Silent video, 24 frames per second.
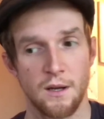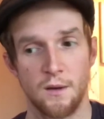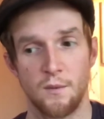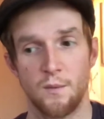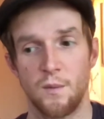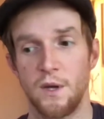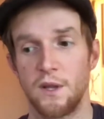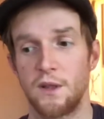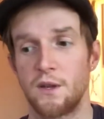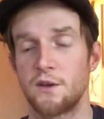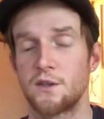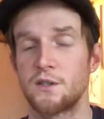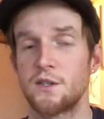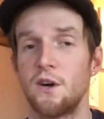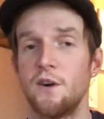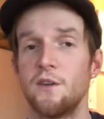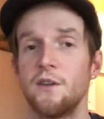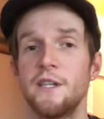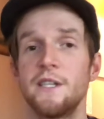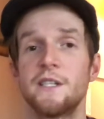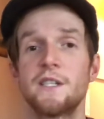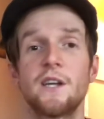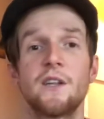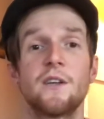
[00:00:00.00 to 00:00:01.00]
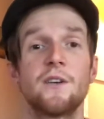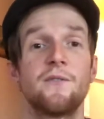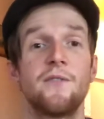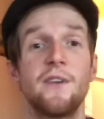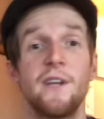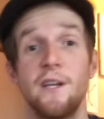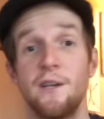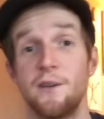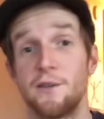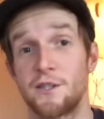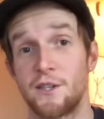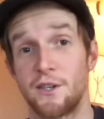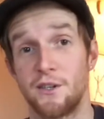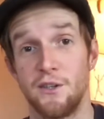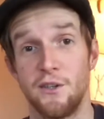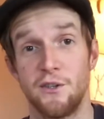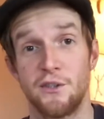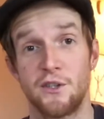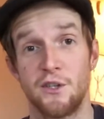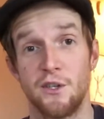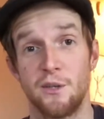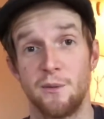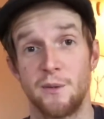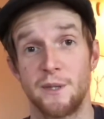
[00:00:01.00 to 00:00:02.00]
But there's all these other videos on
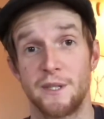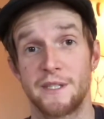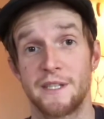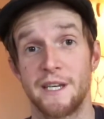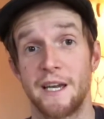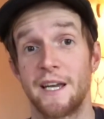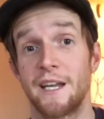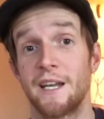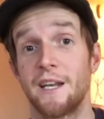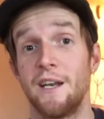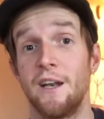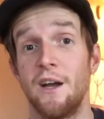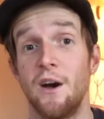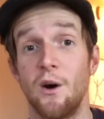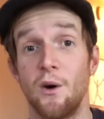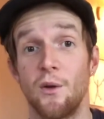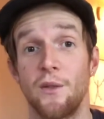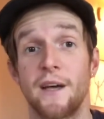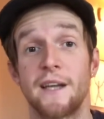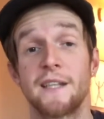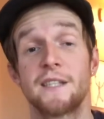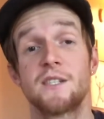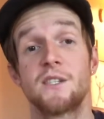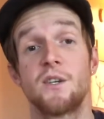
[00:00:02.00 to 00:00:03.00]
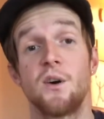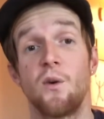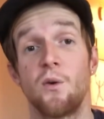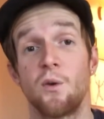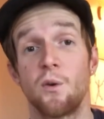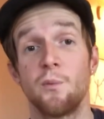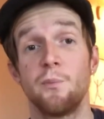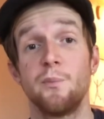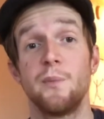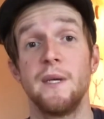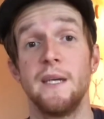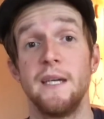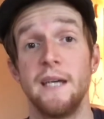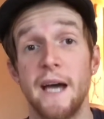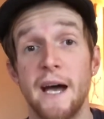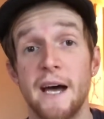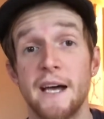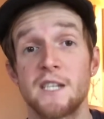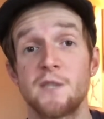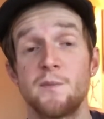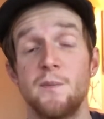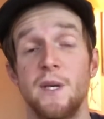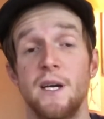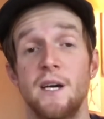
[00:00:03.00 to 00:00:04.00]
YouTube that's like, no, that's total
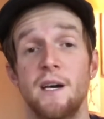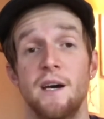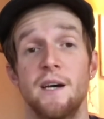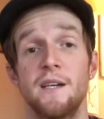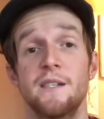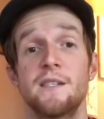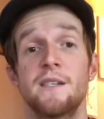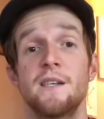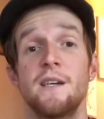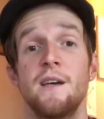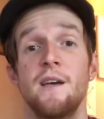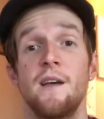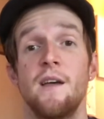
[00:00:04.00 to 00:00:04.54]
BS, because